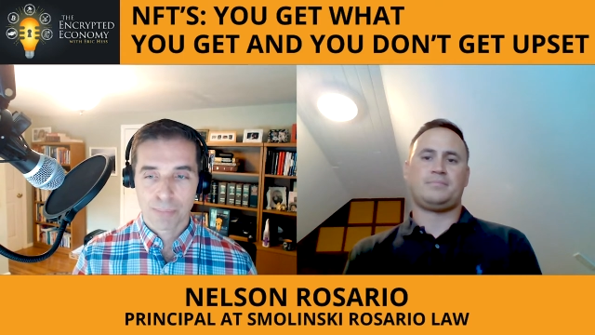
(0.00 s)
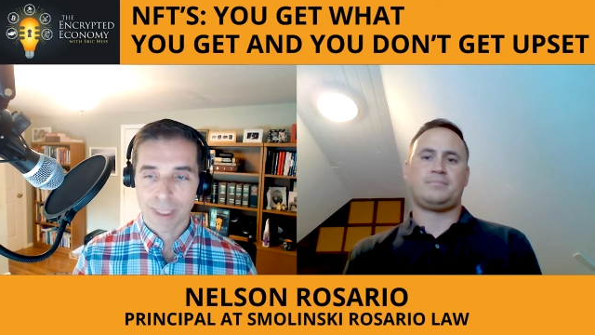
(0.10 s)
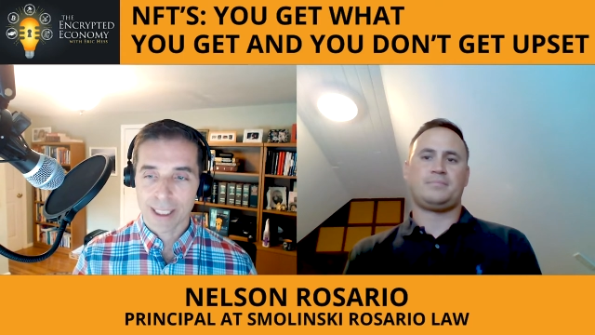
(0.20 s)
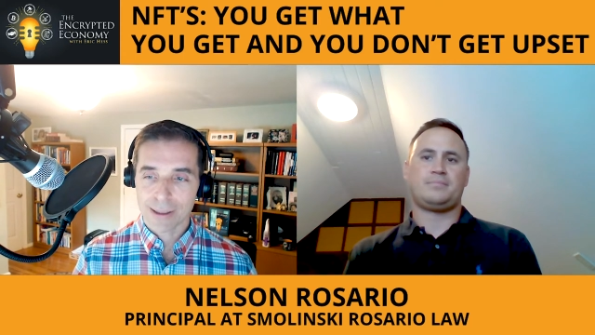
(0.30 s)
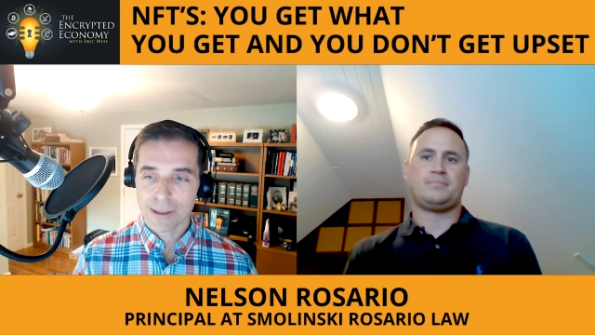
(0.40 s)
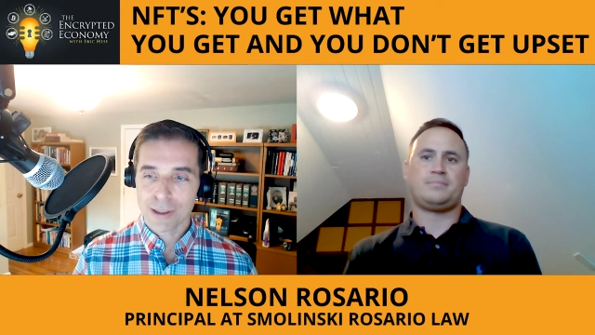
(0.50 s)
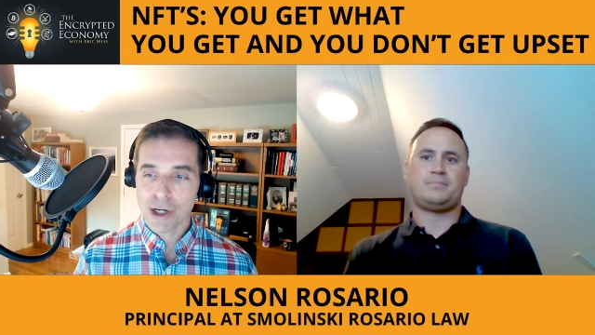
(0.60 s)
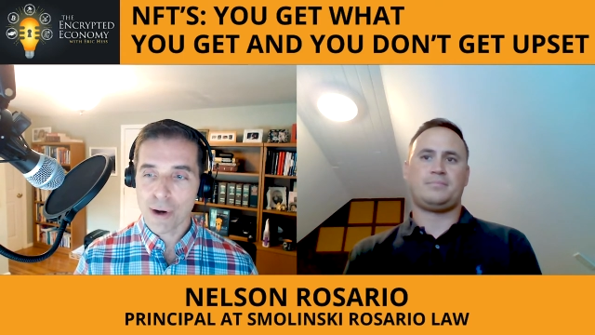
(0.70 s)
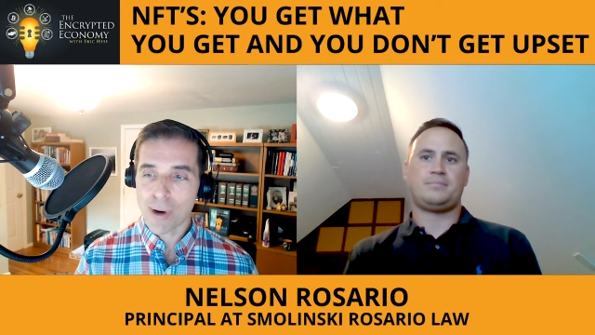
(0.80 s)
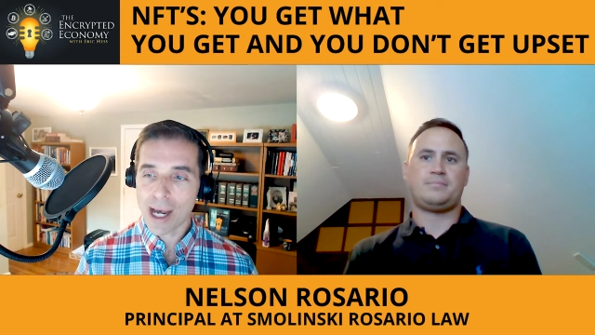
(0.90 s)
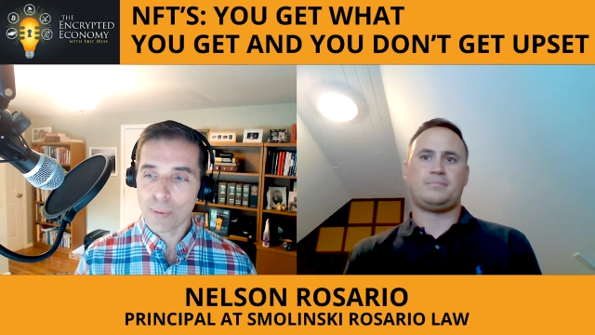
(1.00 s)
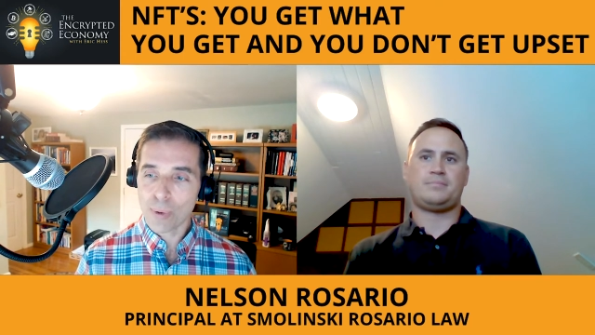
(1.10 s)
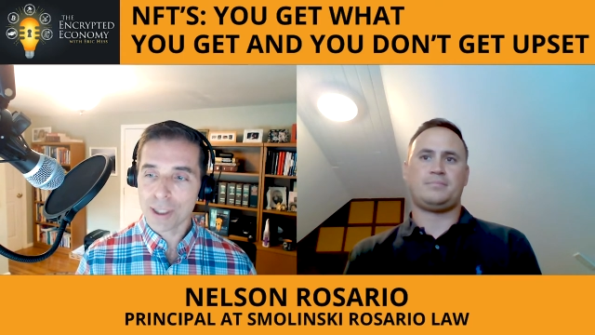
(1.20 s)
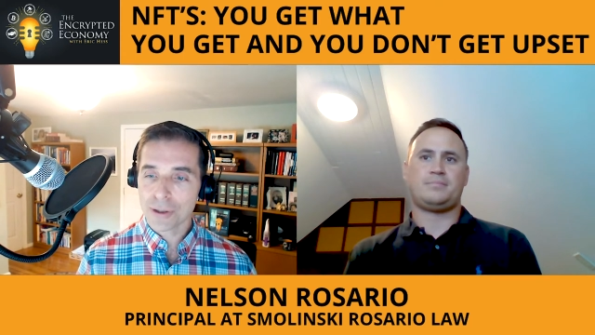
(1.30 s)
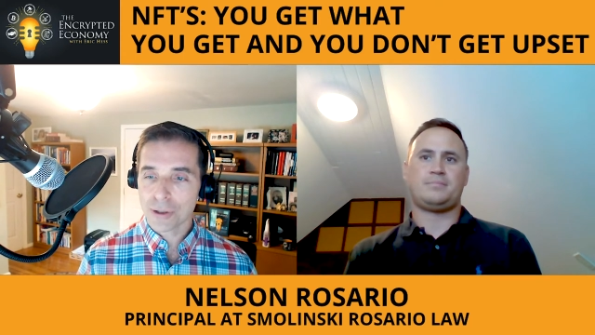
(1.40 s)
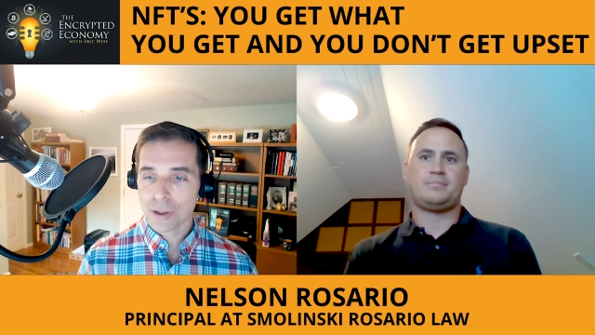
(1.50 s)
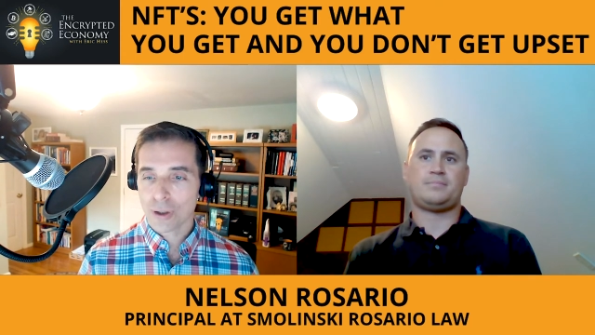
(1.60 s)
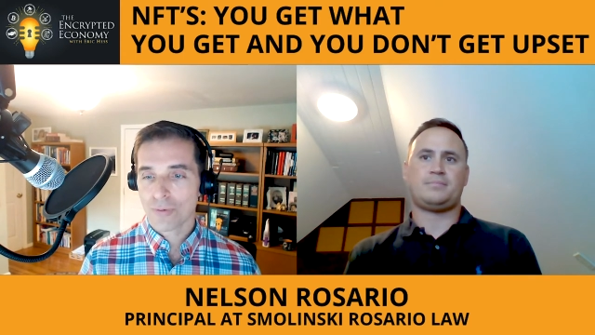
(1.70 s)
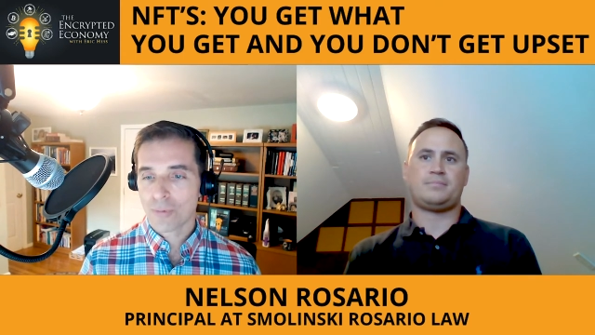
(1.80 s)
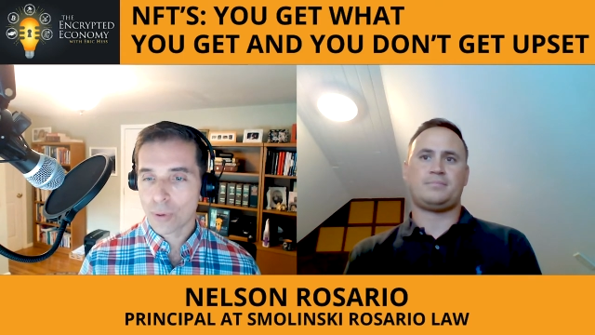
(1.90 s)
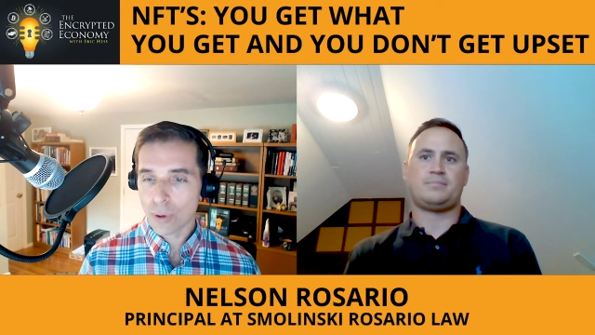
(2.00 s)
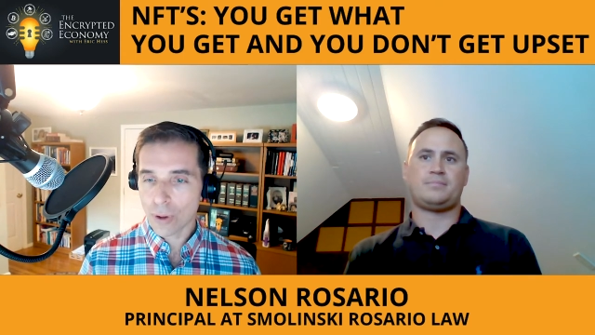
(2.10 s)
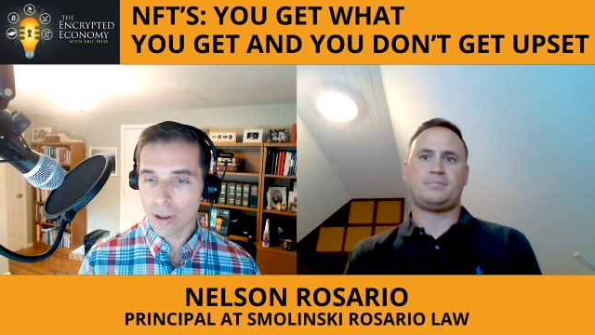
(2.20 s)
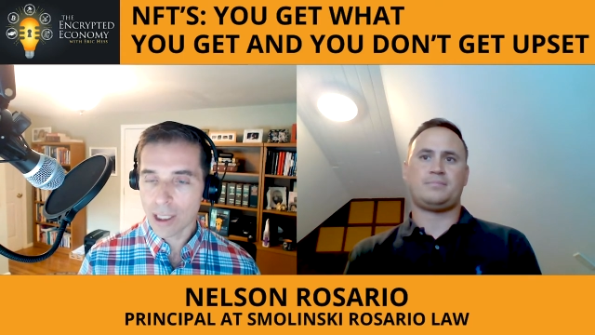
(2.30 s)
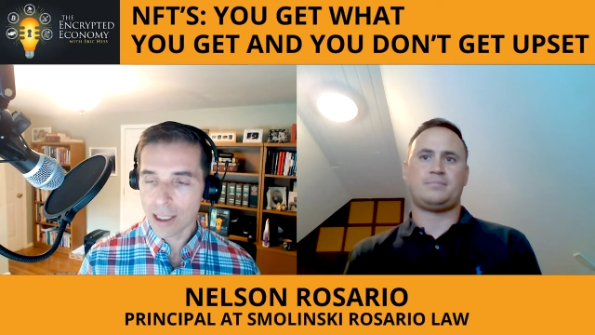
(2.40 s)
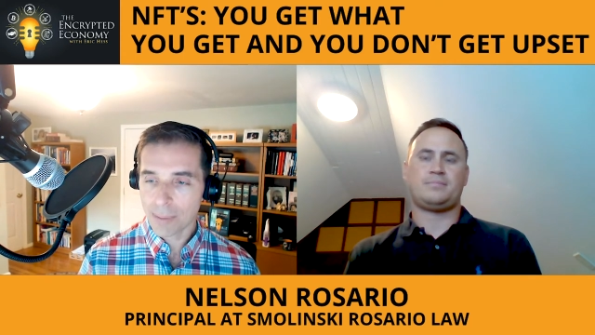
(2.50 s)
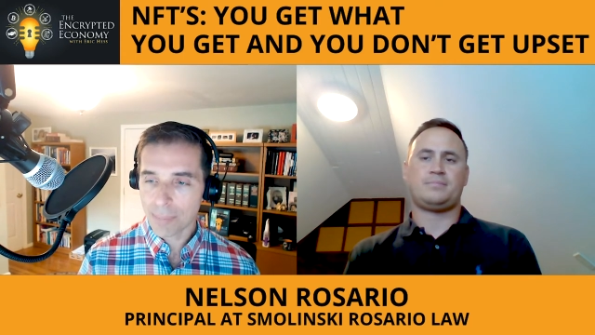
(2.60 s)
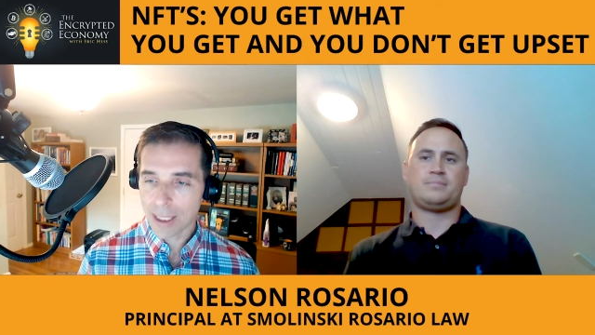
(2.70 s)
Speaker 1: But, you know, I wonder for